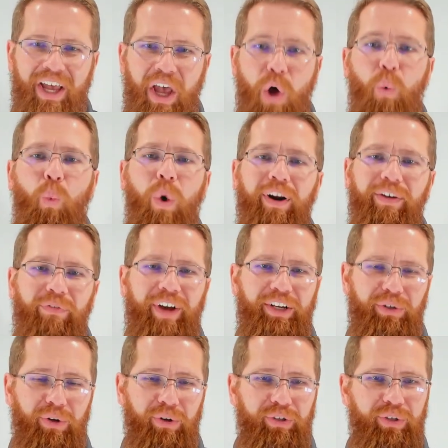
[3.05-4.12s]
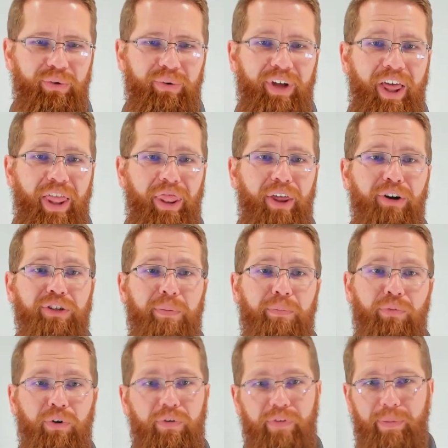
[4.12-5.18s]
What if I told you there's a
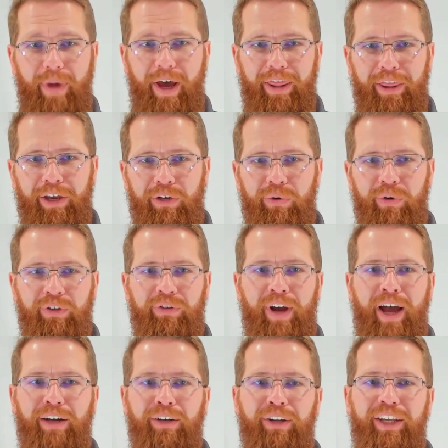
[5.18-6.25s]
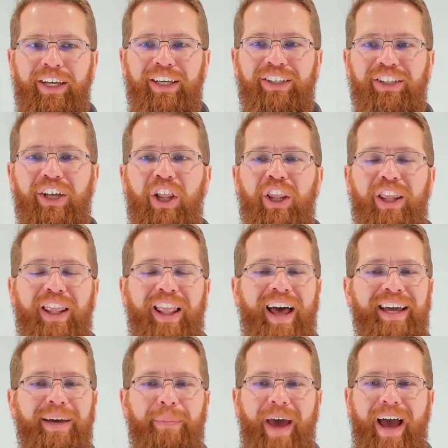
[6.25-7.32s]
proven method to attract leads like
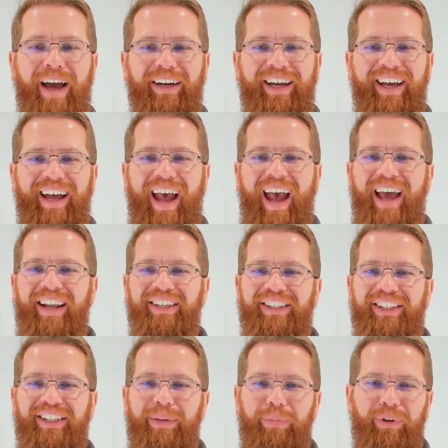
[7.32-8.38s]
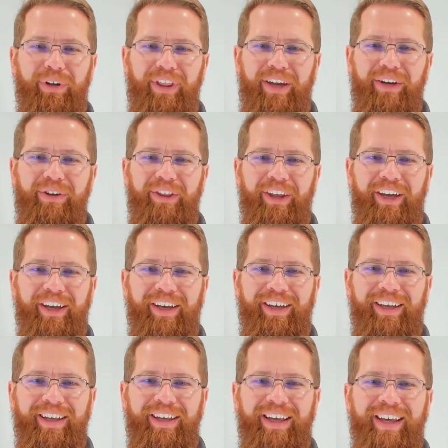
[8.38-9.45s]
a magnet and it's simpler than you think?
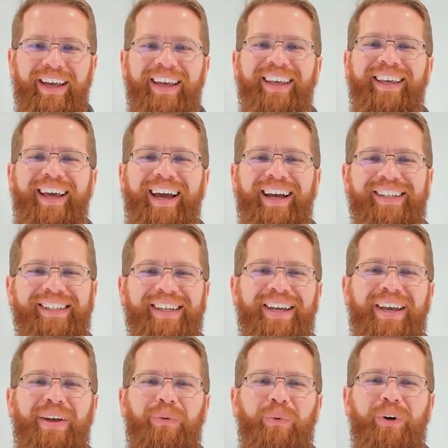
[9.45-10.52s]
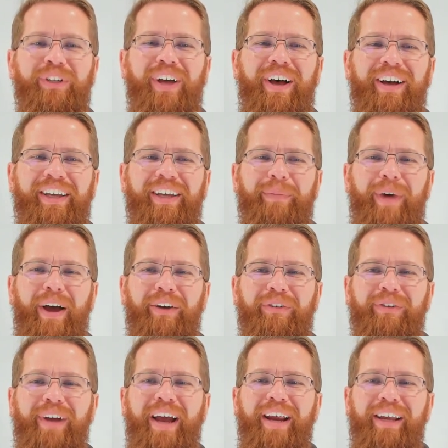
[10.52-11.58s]
Yes, we're talking about
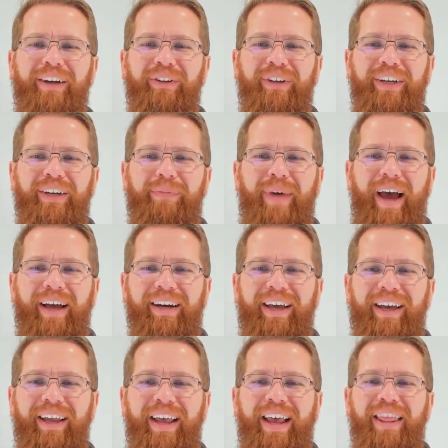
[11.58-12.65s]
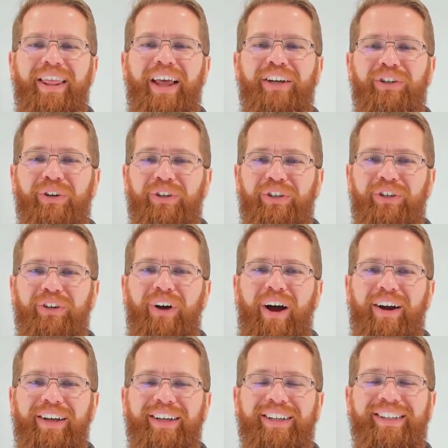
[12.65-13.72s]
creating a lead magnet that turns your
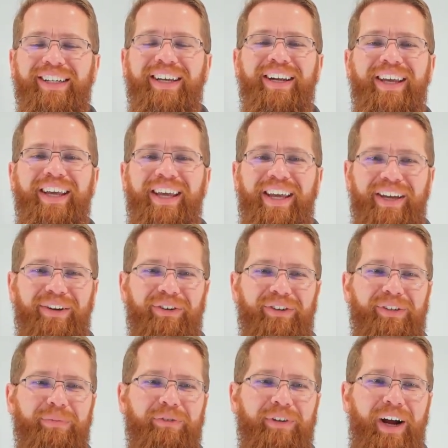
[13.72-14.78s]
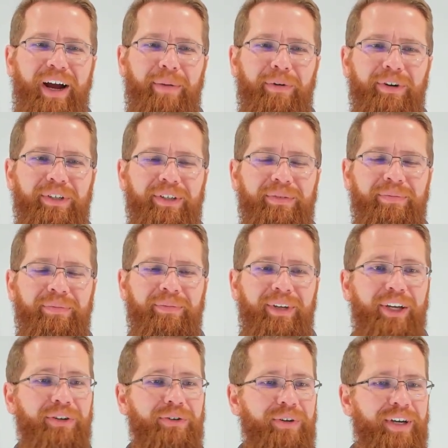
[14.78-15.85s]
audience into eager subscribers.
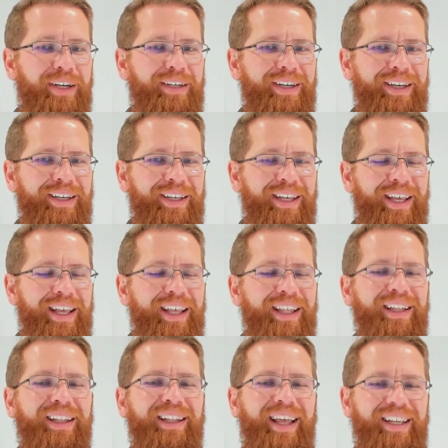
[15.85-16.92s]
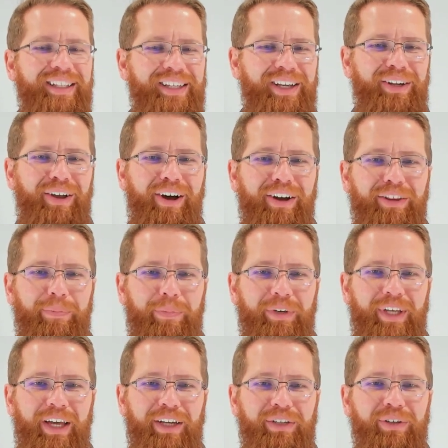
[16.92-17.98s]
Intrigued? Let's unlock the
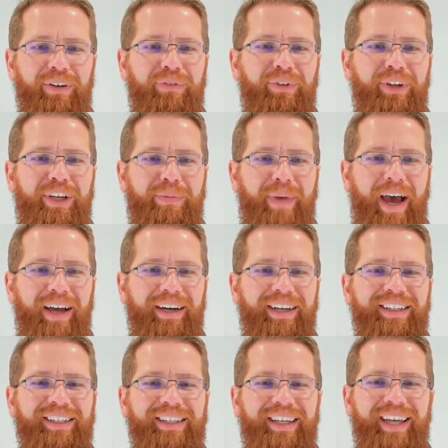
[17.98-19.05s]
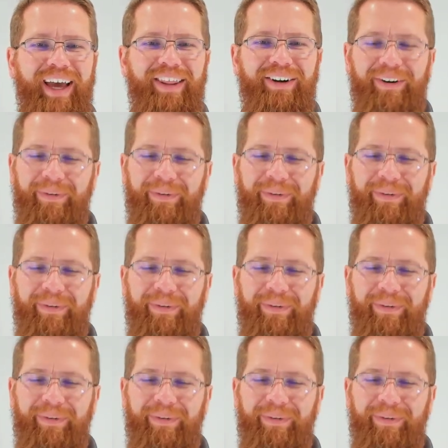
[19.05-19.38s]
potential of lead magnets together.